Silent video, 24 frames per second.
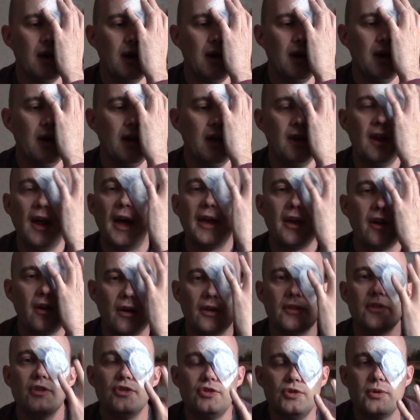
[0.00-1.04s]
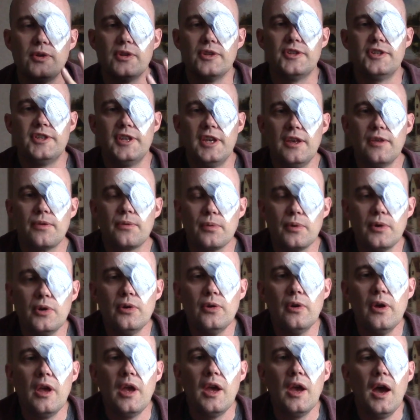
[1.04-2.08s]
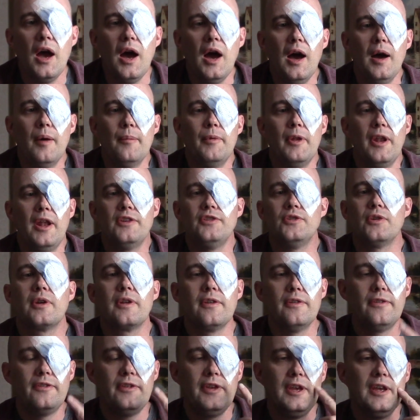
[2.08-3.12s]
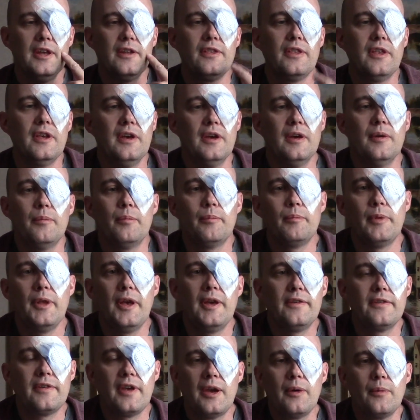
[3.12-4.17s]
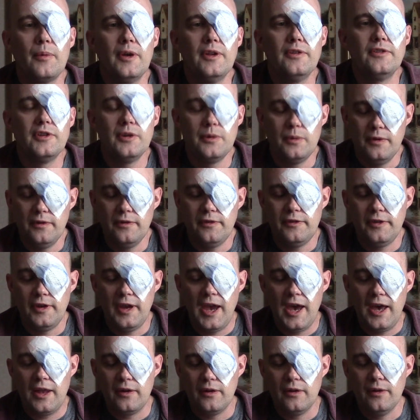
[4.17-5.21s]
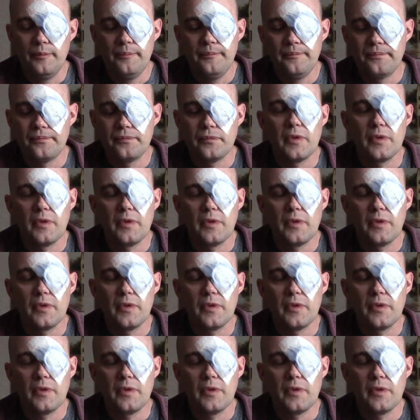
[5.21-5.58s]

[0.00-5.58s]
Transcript: an eye guard that you could see through, but as you can see at the place I went to in Seattle,